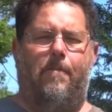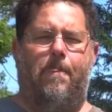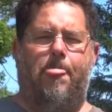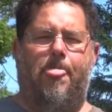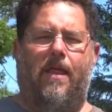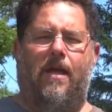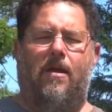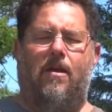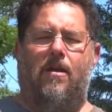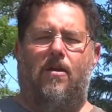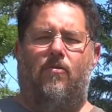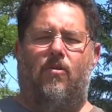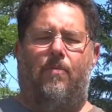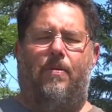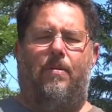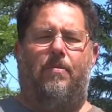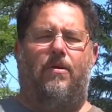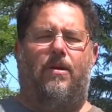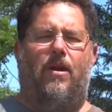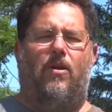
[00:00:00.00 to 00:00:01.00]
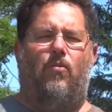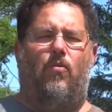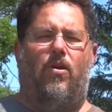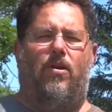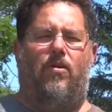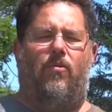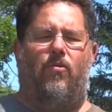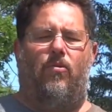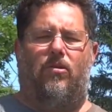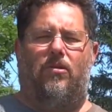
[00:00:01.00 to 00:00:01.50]
where people kind of
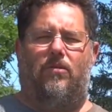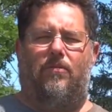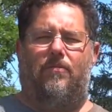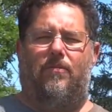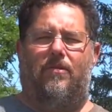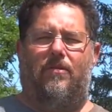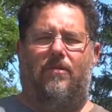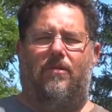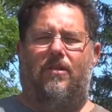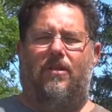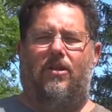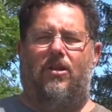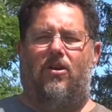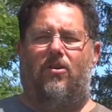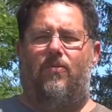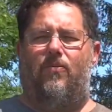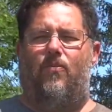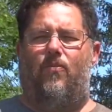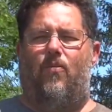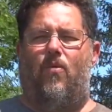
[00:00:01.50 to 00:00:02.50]
wonder, well, you know,